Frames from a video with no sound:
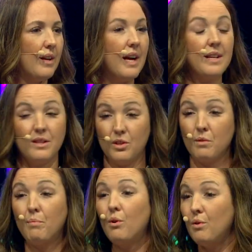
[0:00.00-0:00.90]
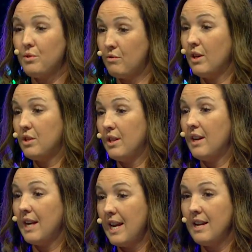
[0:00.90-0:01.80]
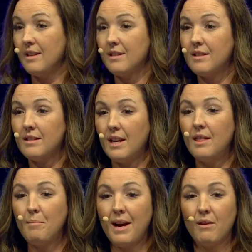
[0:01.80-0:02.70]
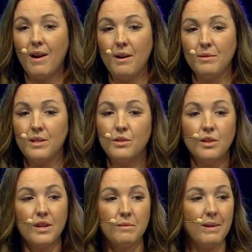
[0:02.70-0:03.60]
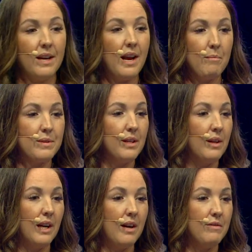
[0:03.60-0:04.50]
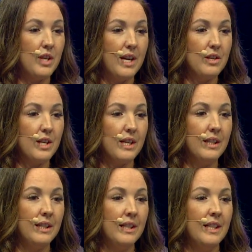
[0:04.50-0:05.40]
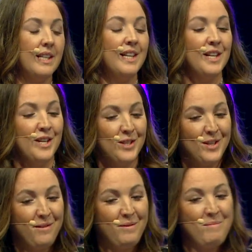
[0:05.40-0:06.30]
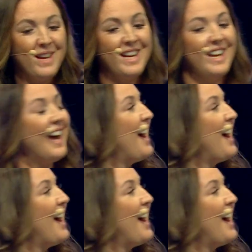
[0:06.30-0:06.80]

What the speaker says: as the support structure that it is in the background has just been absolutely life-changing. So for me,